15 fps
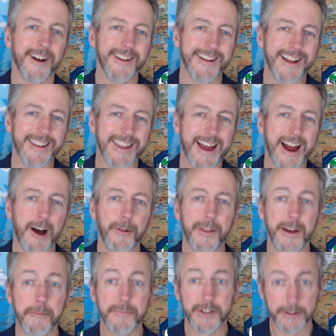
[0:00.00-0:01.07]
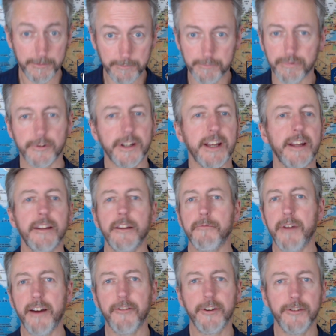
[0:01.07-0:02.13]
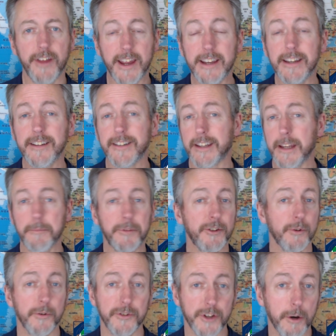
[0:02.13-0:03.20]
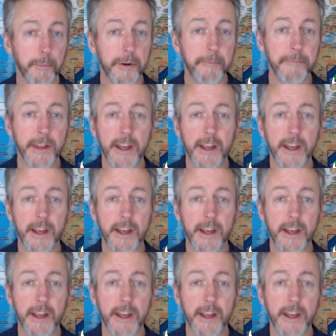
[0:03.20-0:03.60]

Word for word: allow them to bring in the revenue they need to keep the doors open,